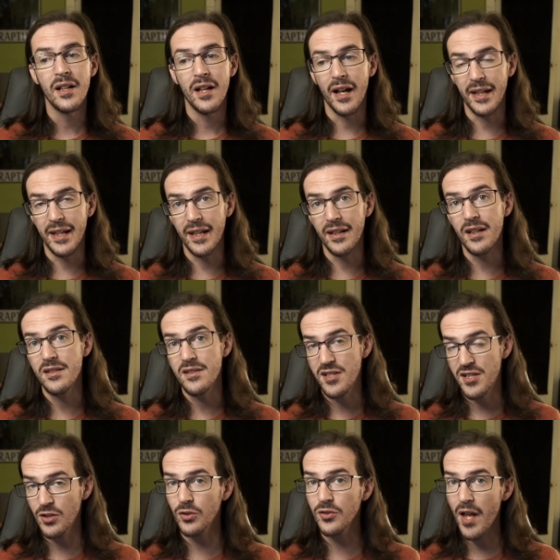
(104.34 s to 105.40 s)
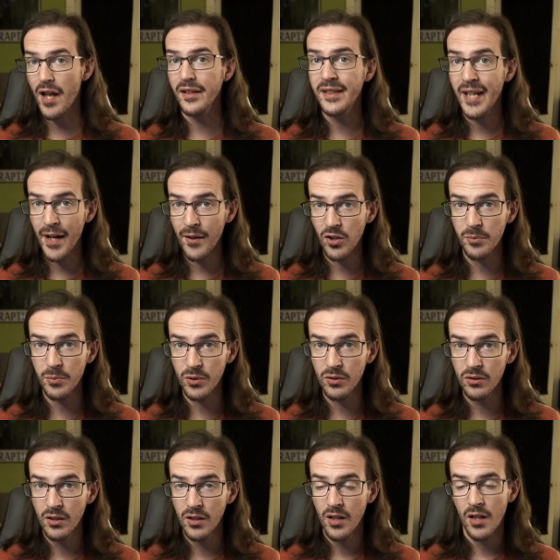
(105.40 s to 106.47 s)
Again, still not
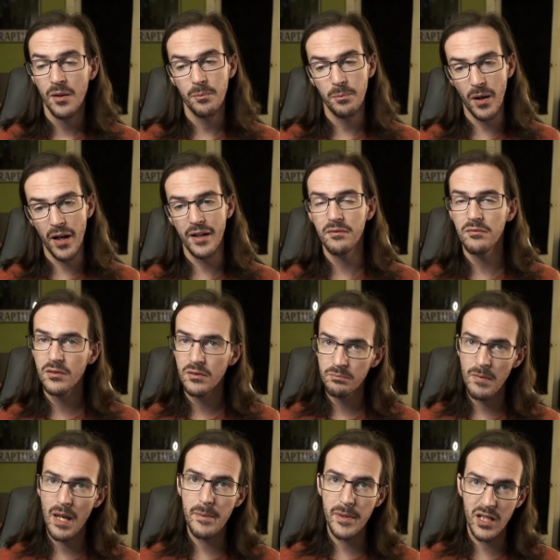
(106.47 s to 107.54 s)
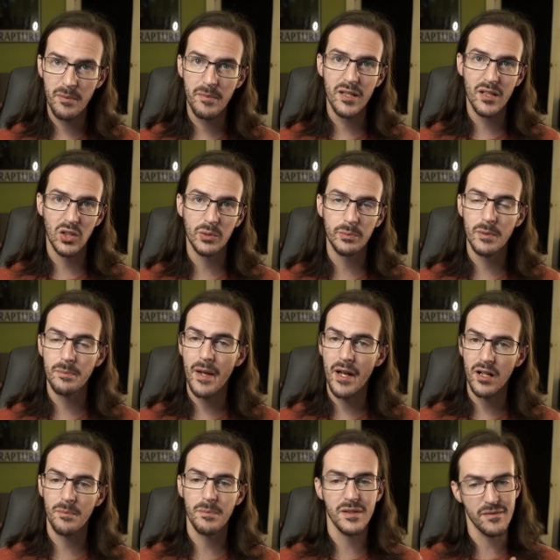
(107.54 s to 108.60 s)
terrible, but Maybe it could be a little bit
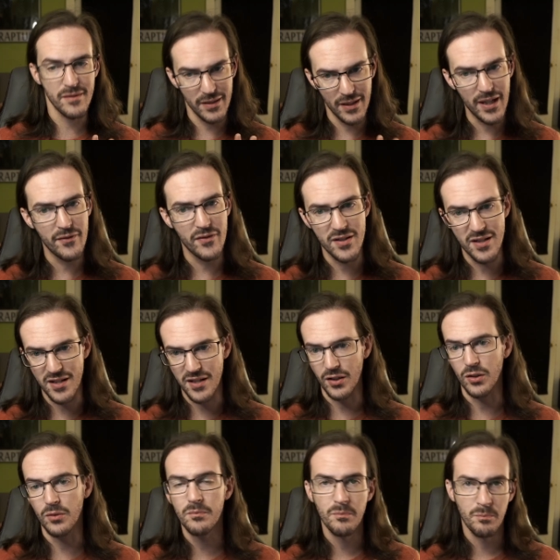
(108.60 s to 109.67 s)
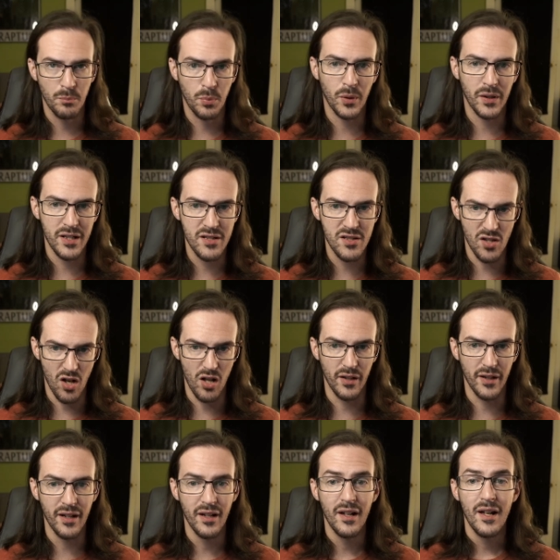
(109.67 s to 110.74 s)
better, but even still, pretty
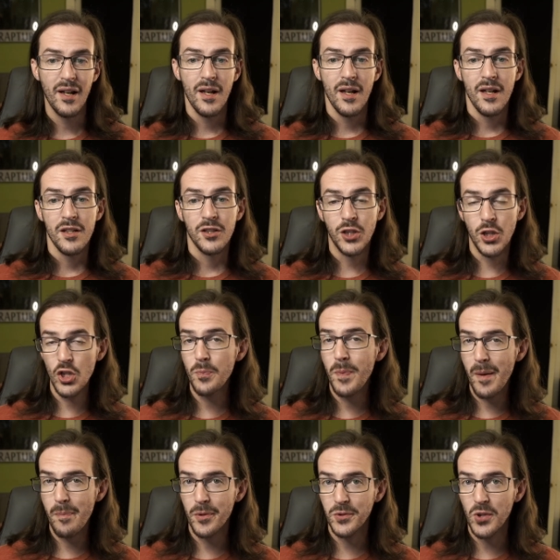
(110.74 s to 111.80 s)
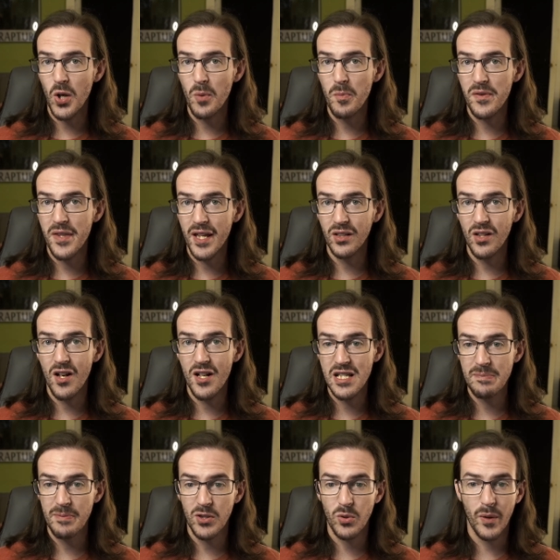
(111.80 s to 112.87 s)
solid. Two people told me they
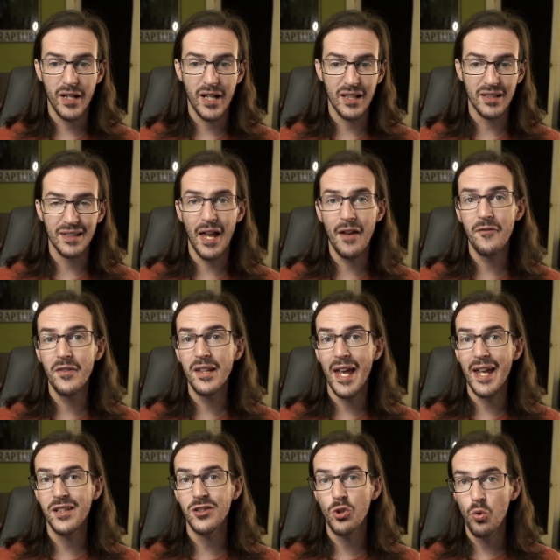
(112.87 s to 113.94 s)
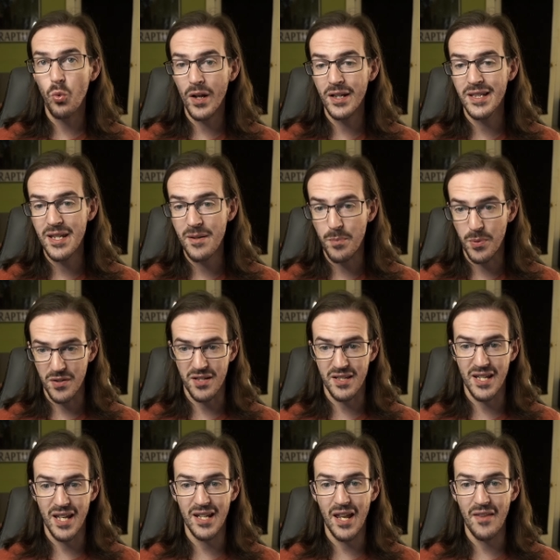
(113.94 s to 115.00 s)
lost between 11 and
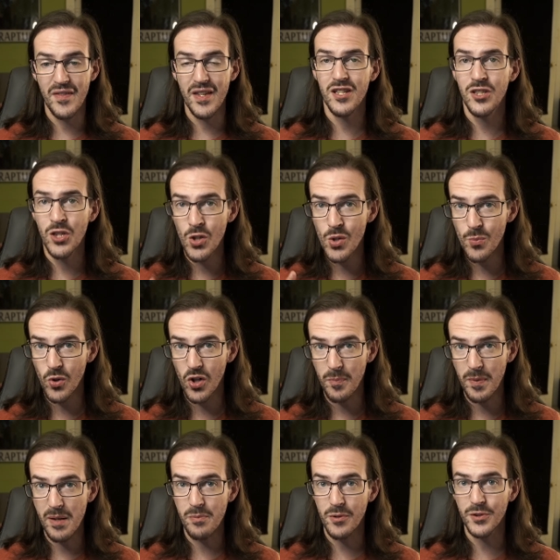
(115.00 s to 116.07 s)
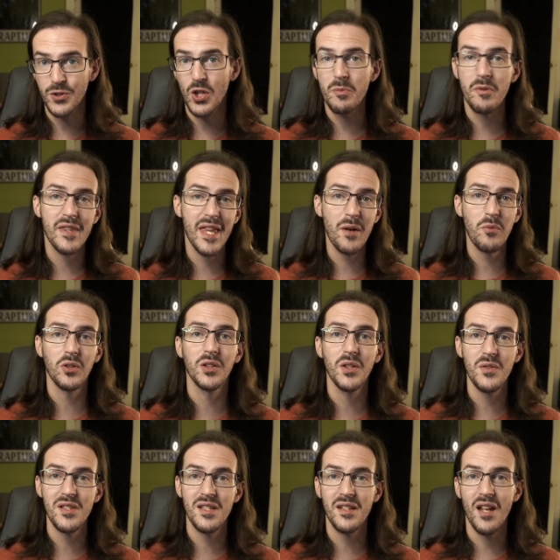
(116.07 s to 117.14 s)
20%, and then two more people told me they were
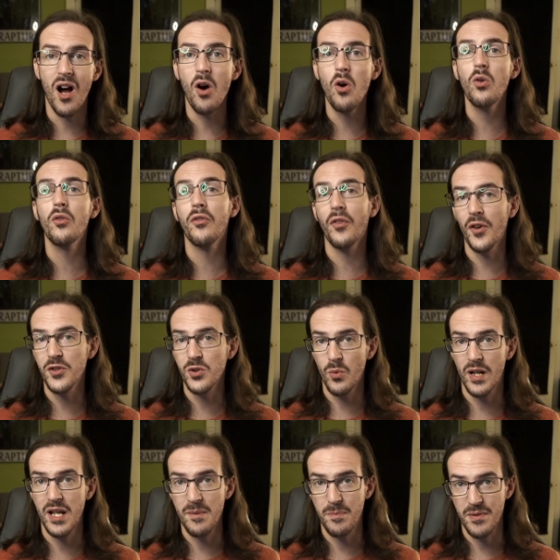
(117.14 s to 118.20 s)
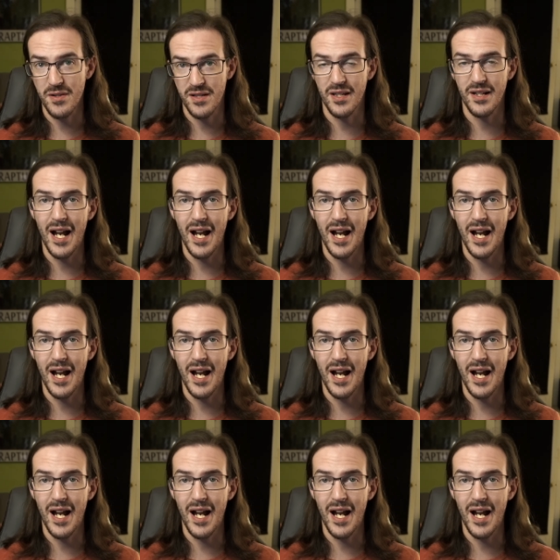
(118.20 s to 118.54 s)
losing over 20%.